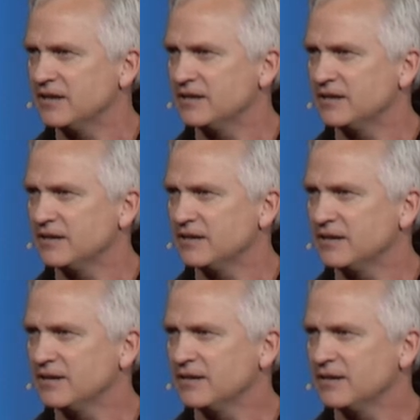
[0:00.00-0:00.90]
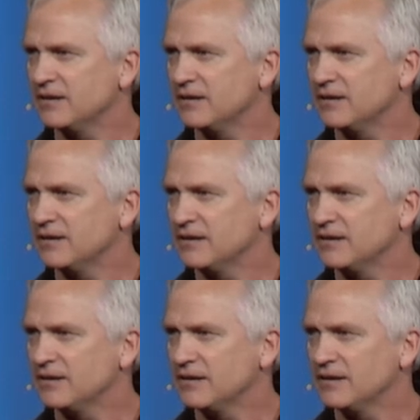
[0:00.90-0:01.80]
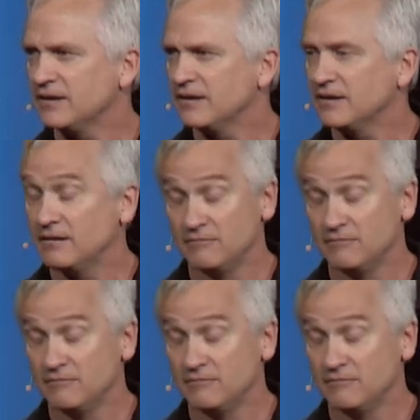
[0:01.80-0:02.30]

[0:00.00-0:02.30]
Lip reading: Nothing is said.